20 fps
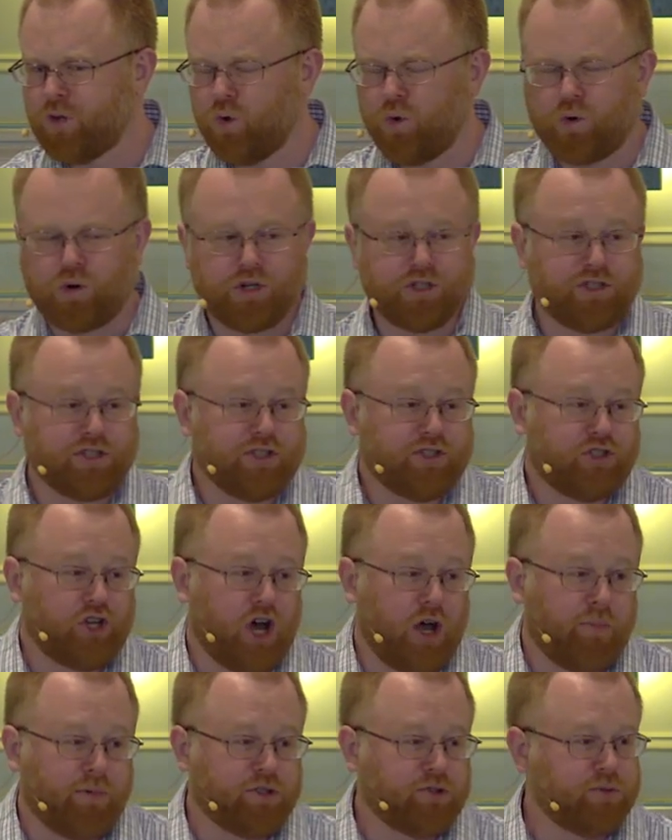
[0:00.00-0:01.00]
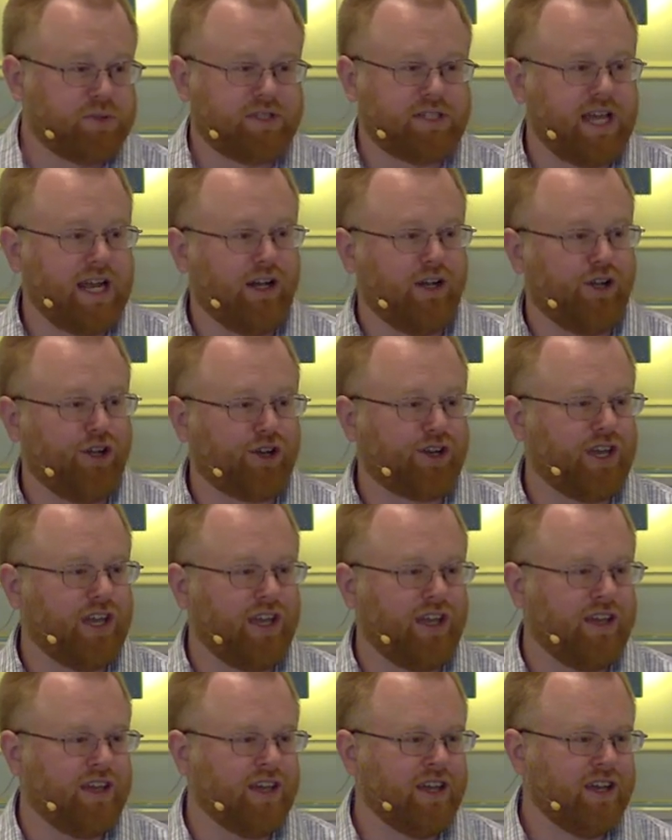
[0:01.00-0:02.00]
Or as the psalmist would say,
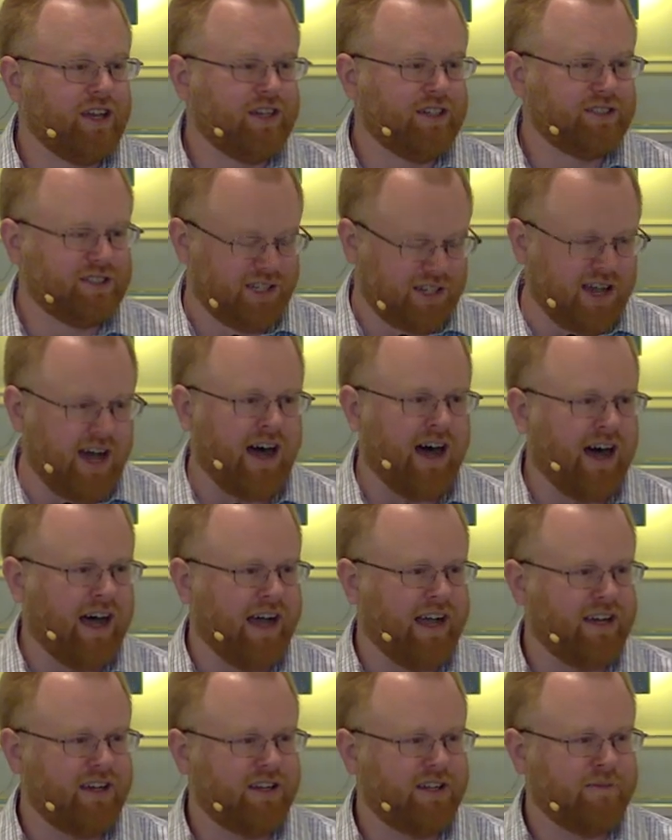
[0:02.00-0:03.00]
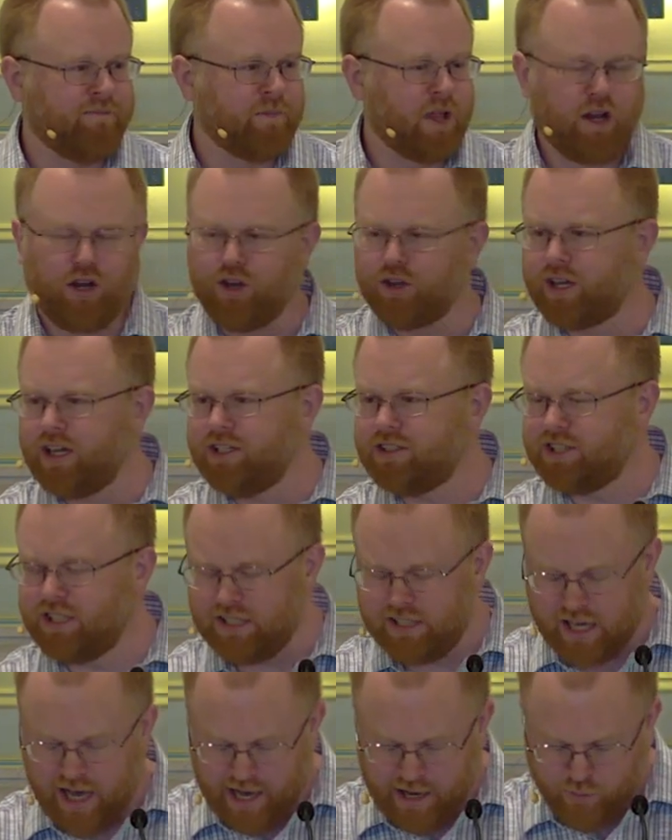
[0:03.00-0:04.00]
looking to God, looking to
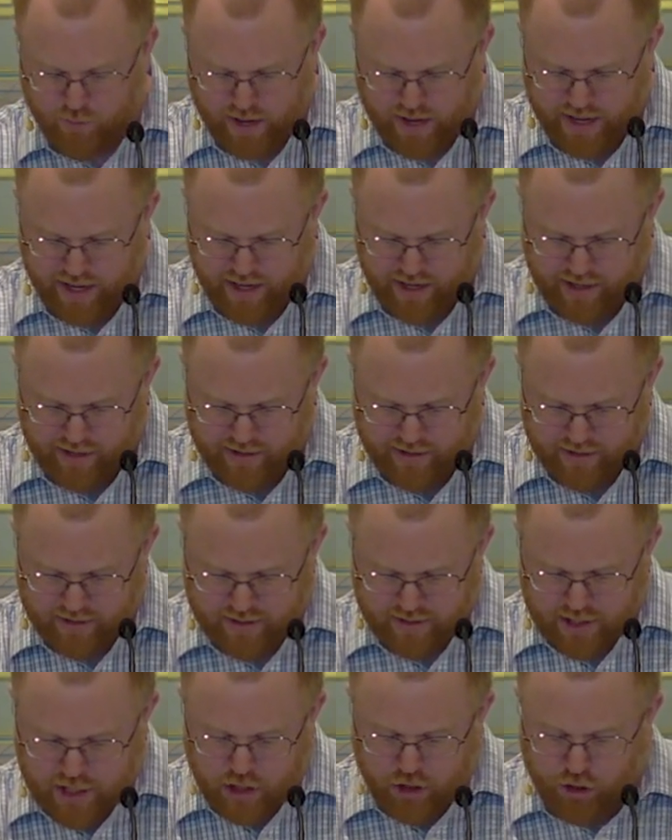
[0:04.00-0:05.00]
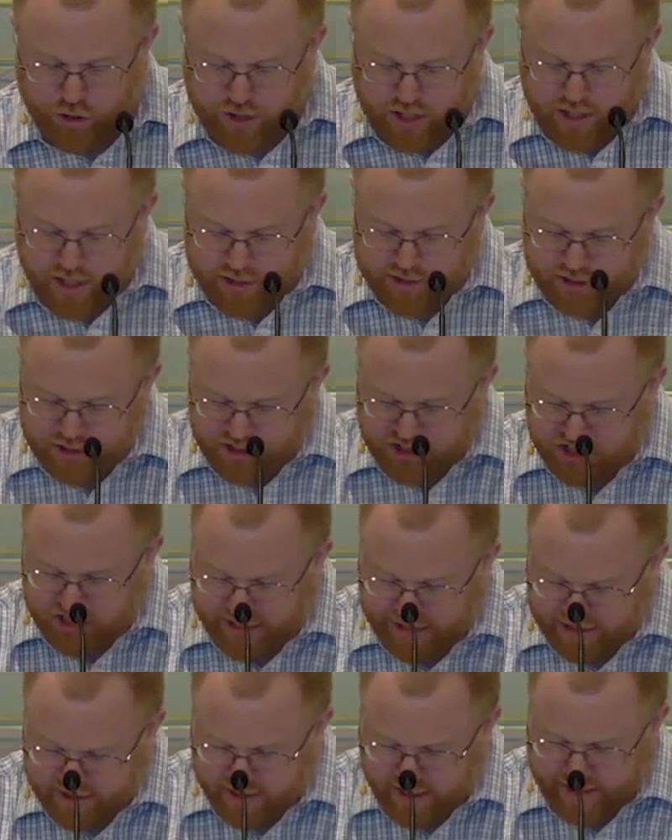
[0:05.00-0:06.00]
Yahweh, looking unto
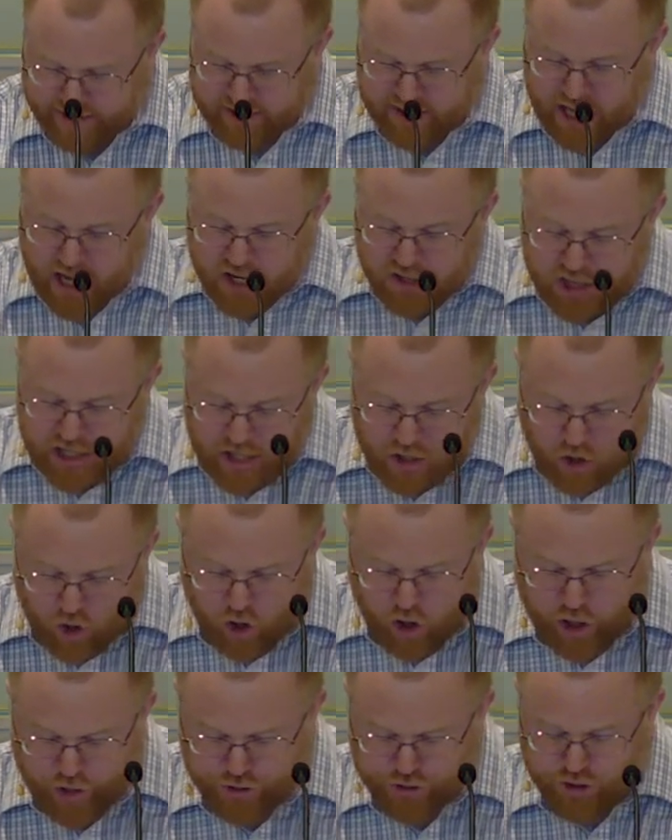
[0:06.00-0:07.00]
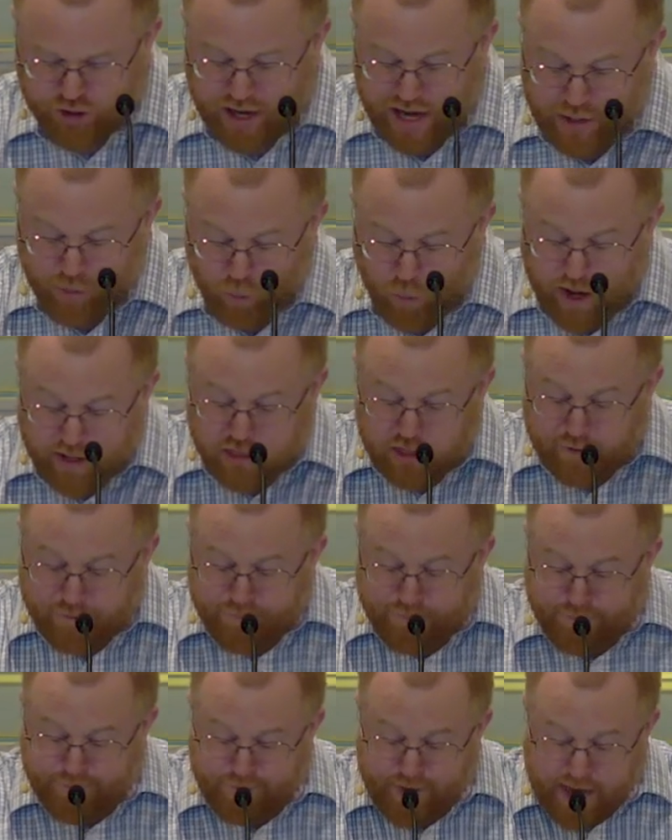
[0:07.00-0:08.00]
Jesus, the author and what? The
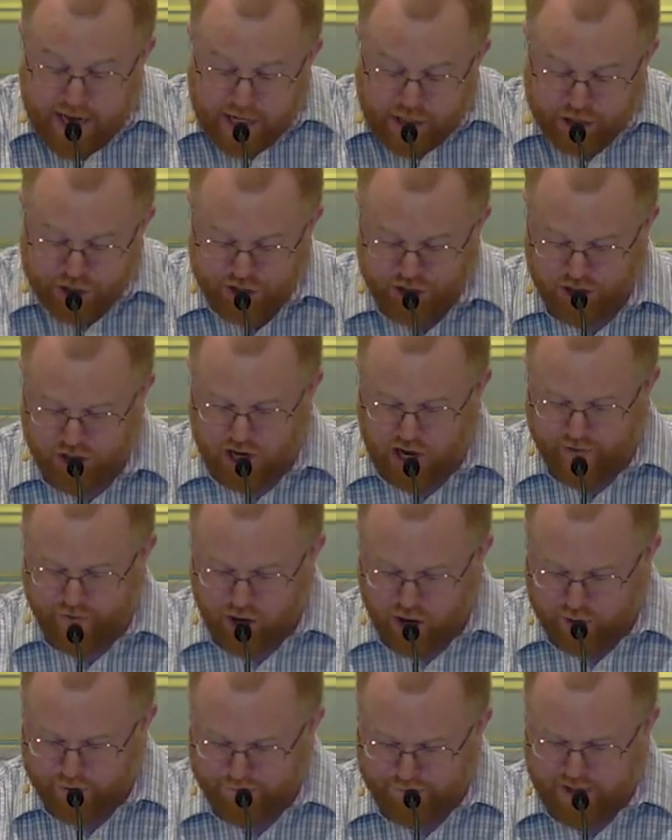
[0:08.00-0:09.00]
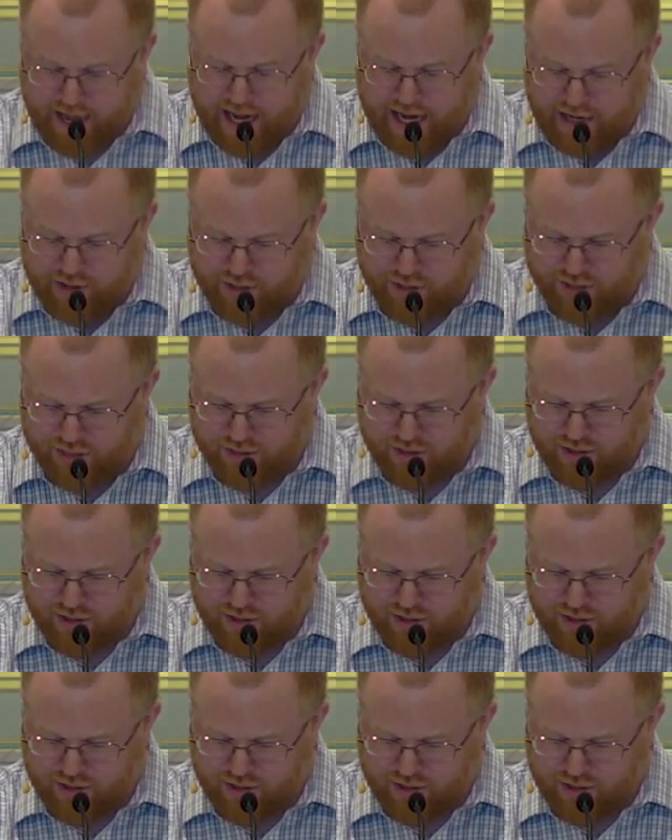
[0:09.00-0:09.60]
finisher of our faith,